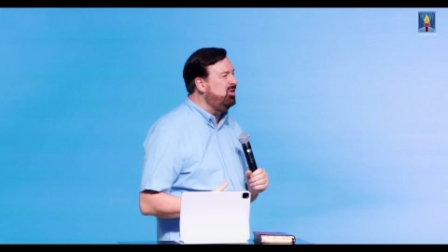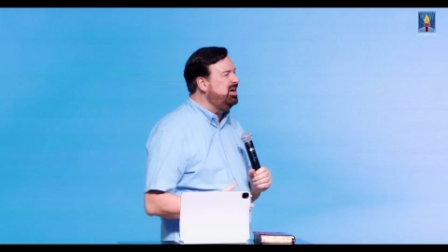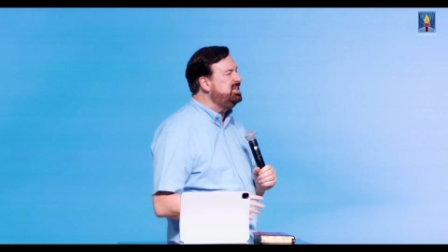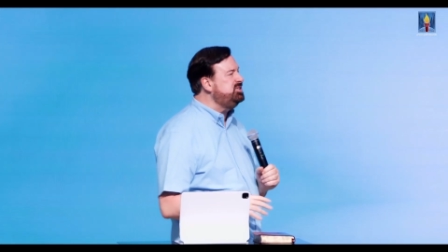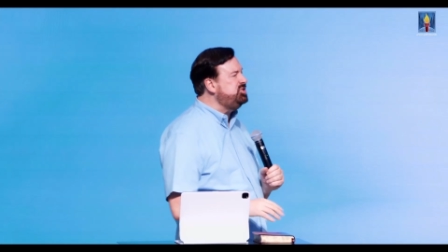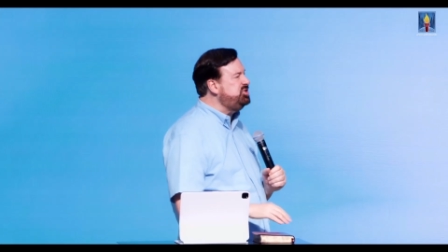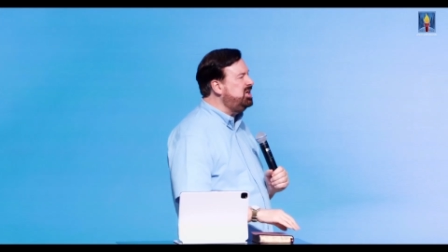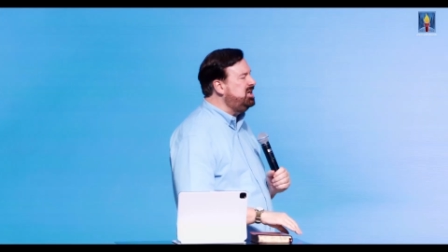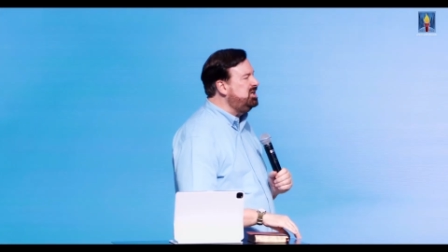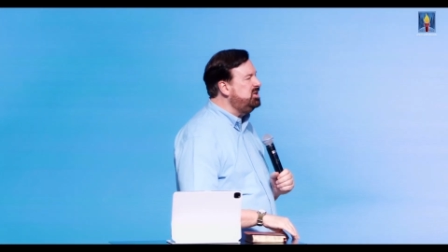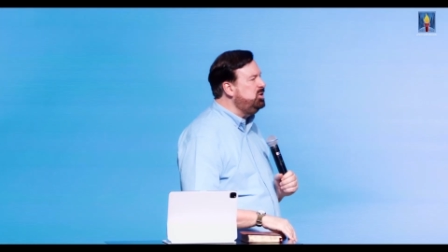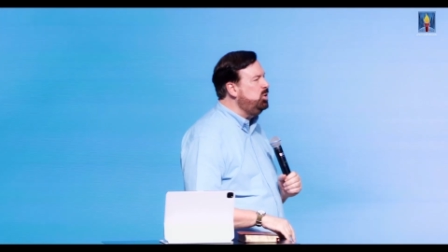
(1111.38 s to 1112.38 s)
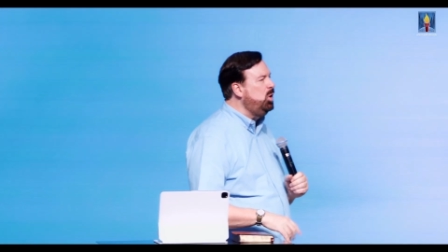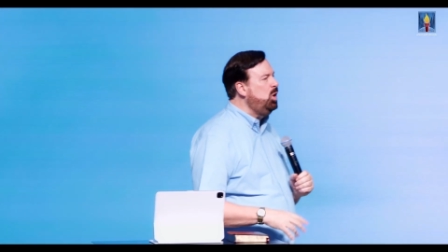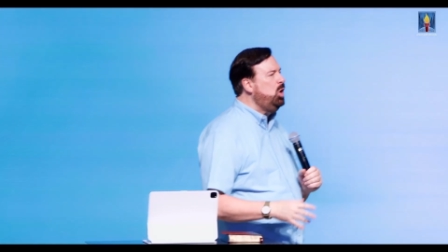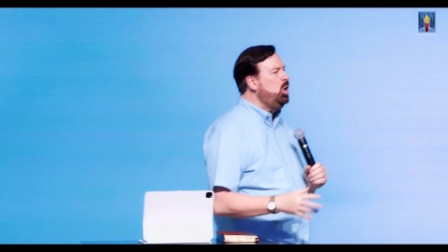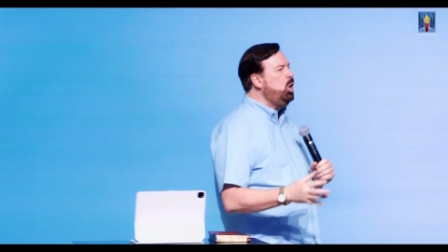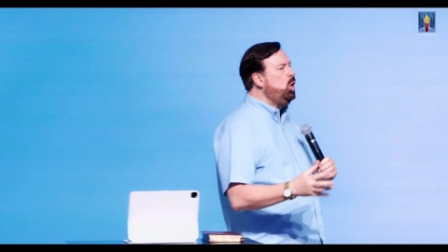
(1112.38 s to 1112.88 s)
his son,
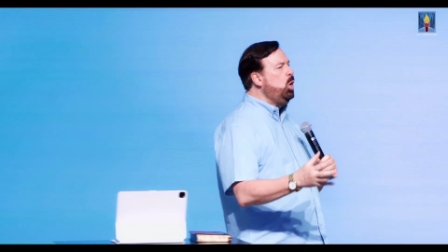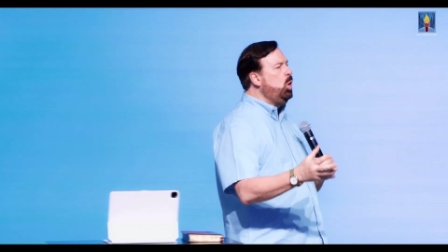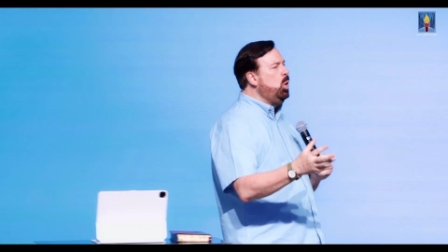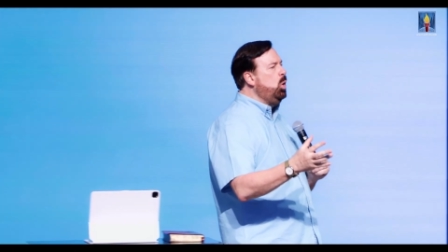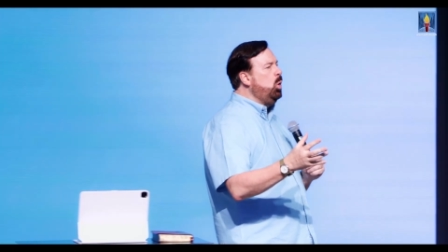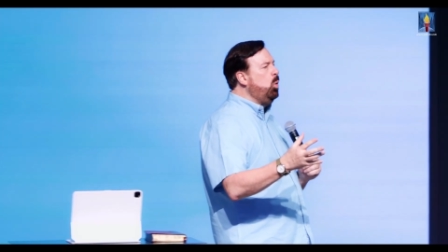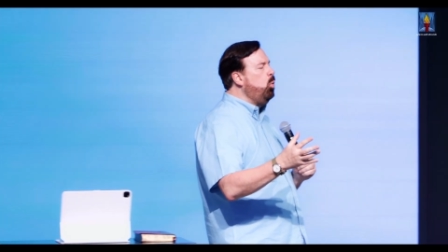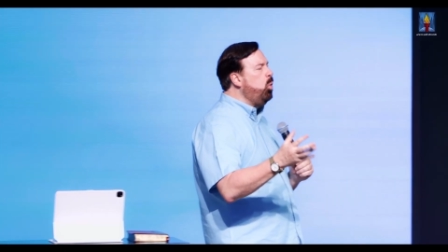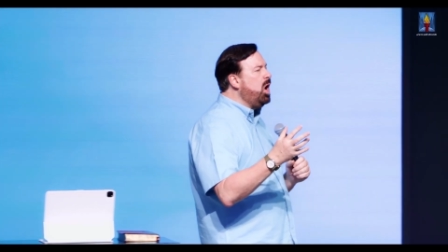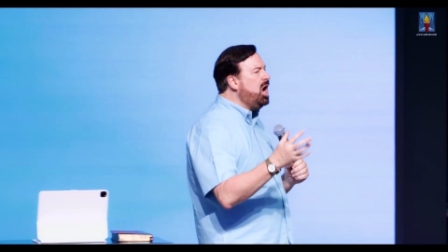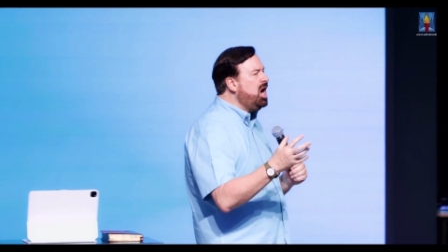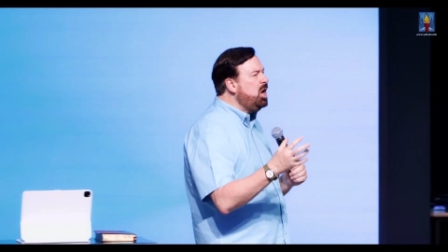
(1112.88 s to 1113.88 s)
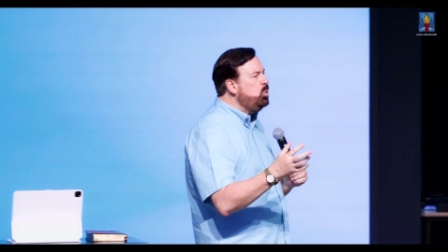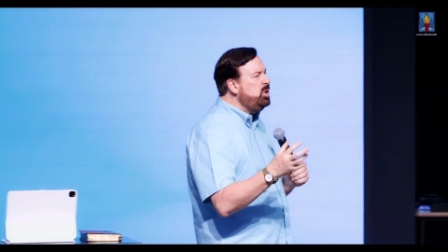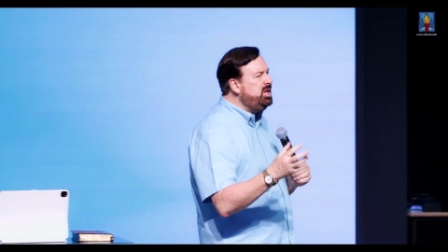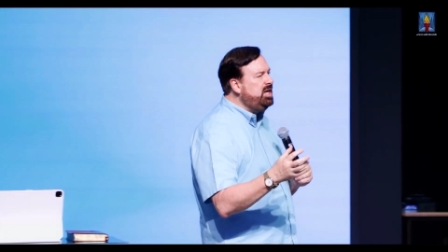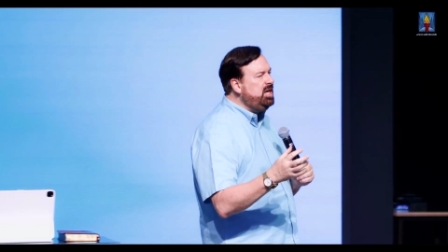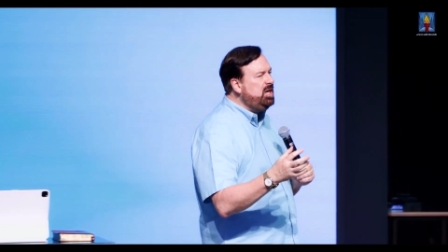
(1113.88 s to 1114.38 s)
why would
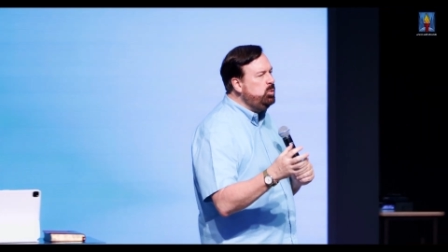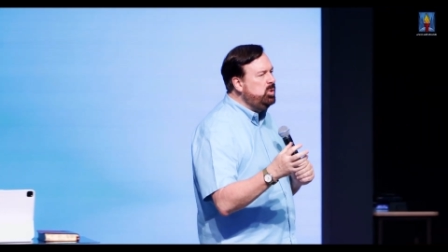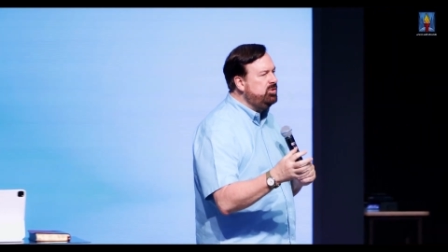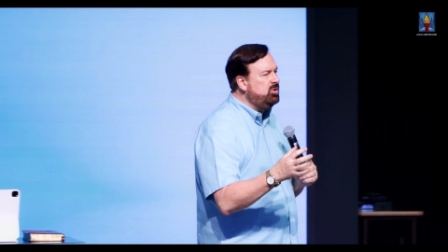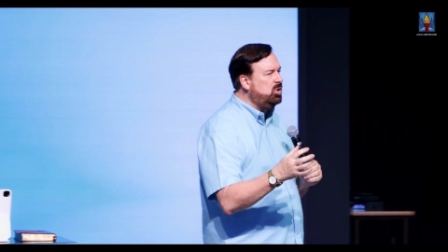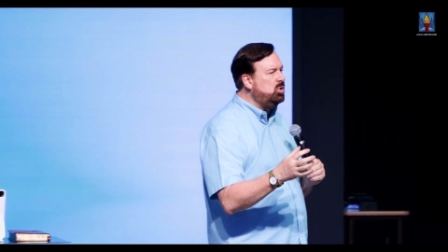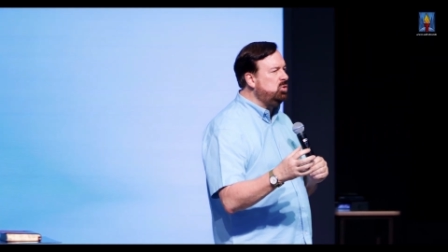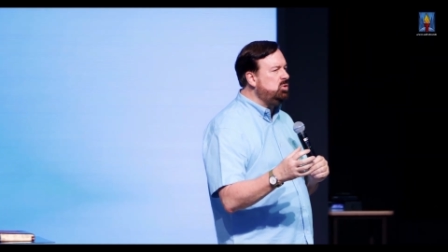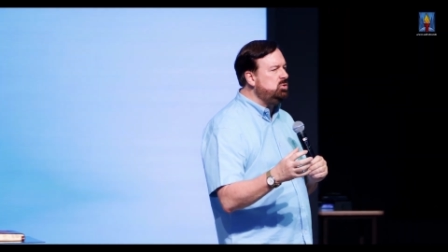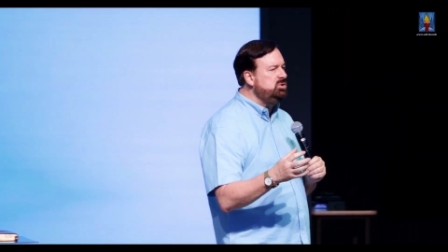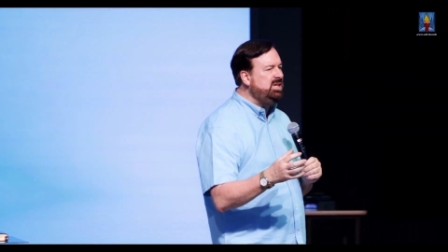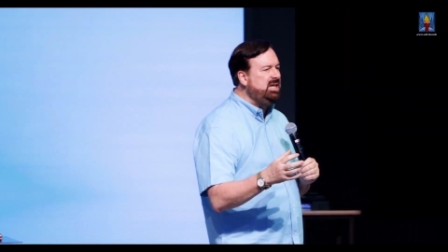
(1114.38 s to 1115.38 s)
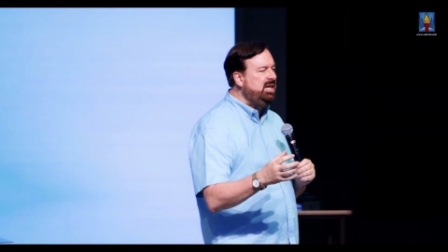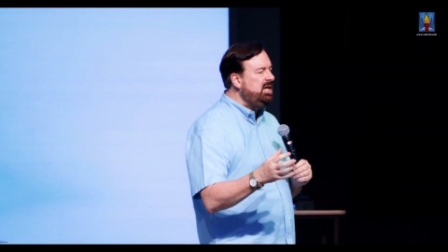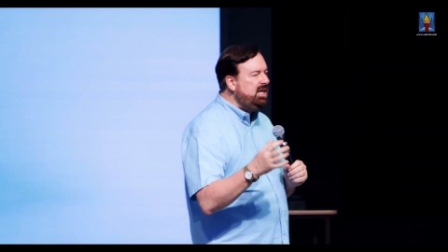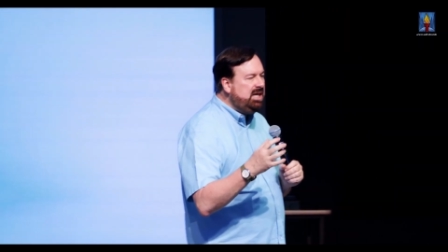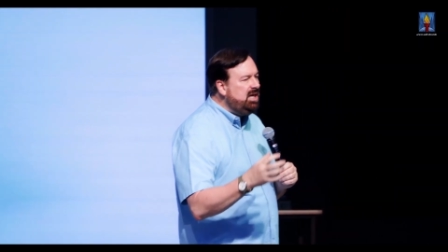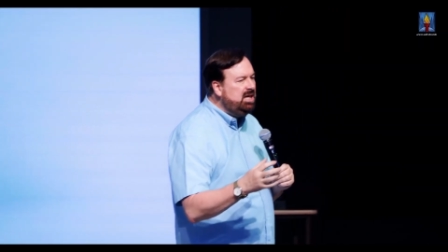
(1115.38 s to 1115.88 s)
he withhold
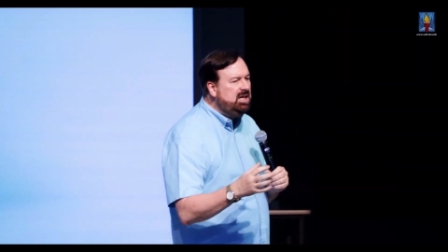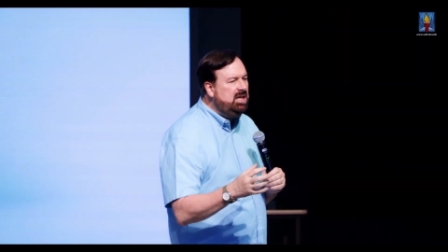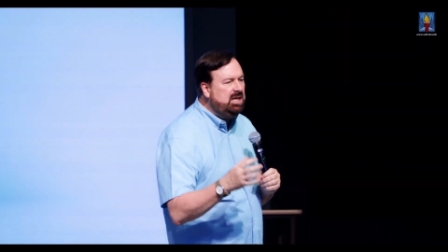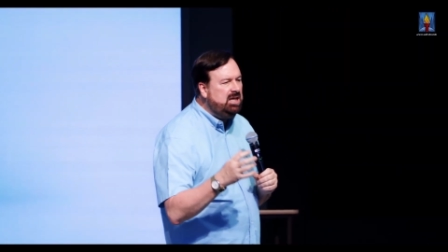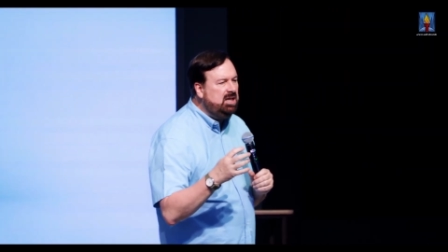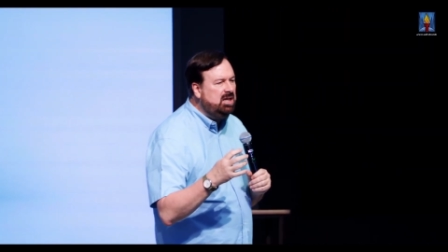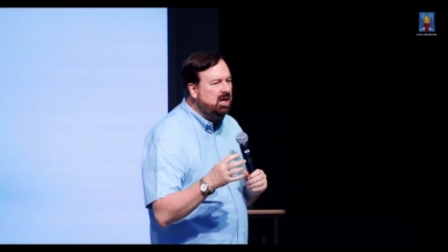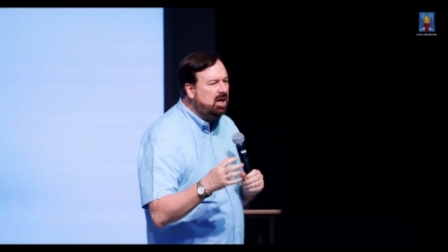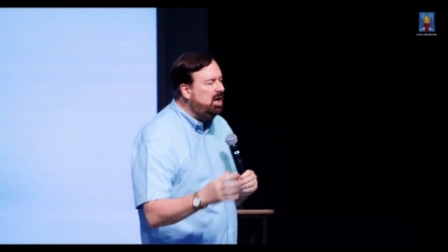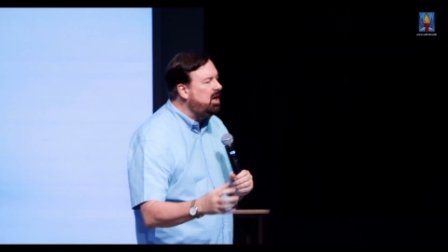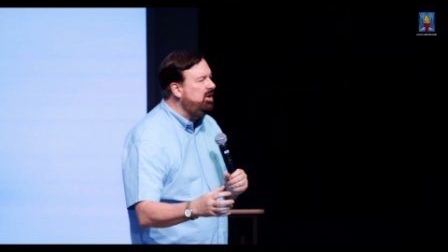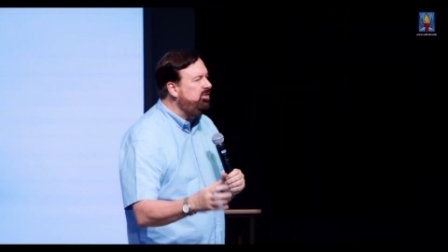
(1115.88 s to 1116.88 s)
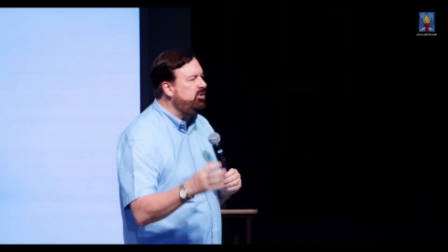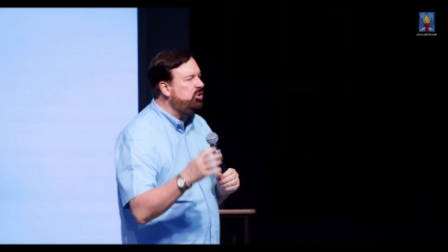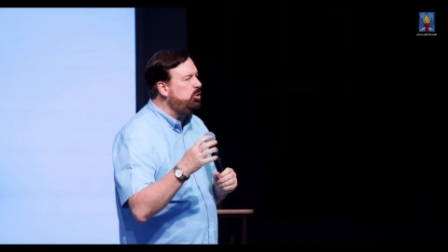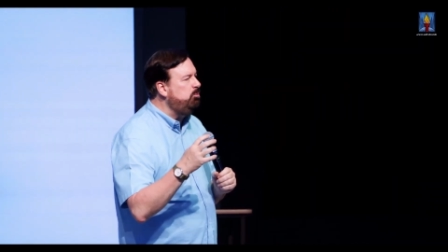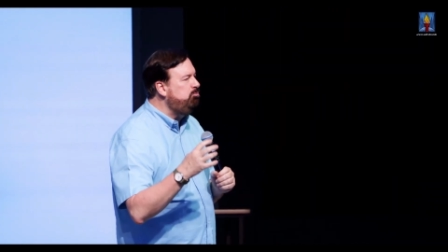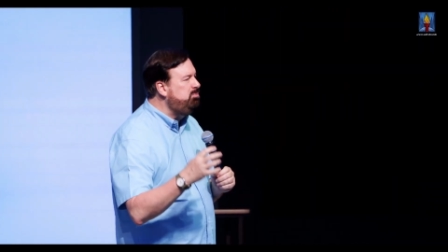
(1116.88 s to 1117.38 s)
any
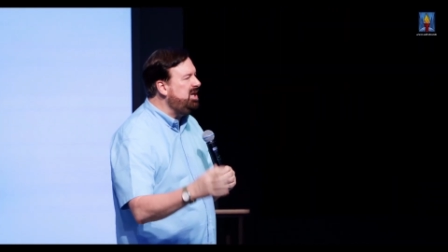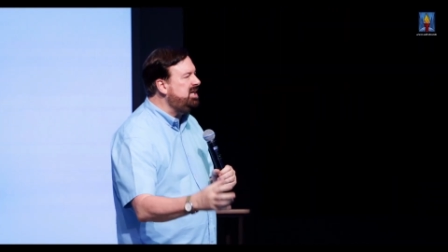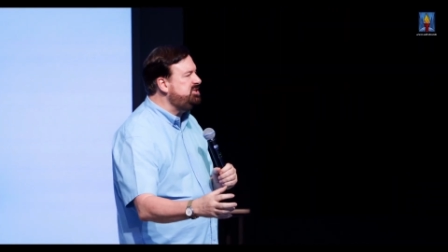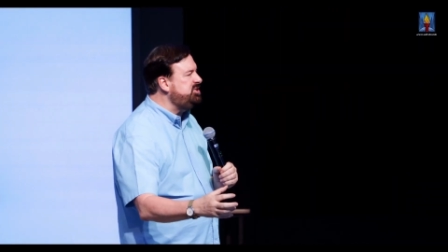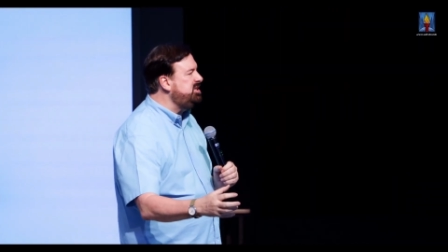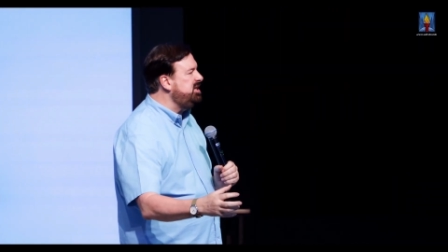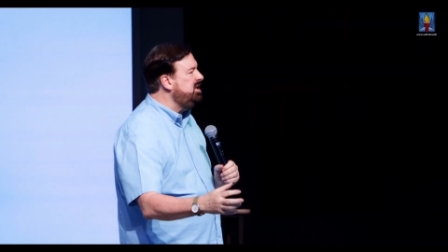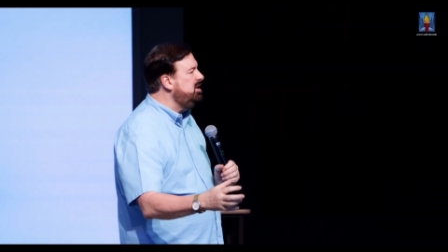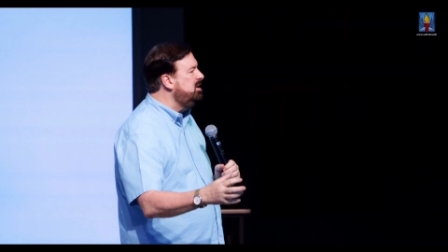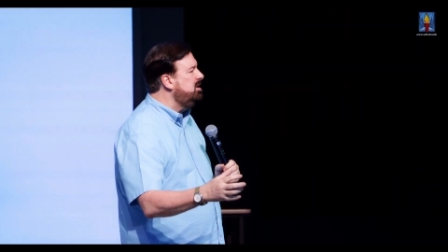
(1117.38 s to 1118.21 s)
other blessing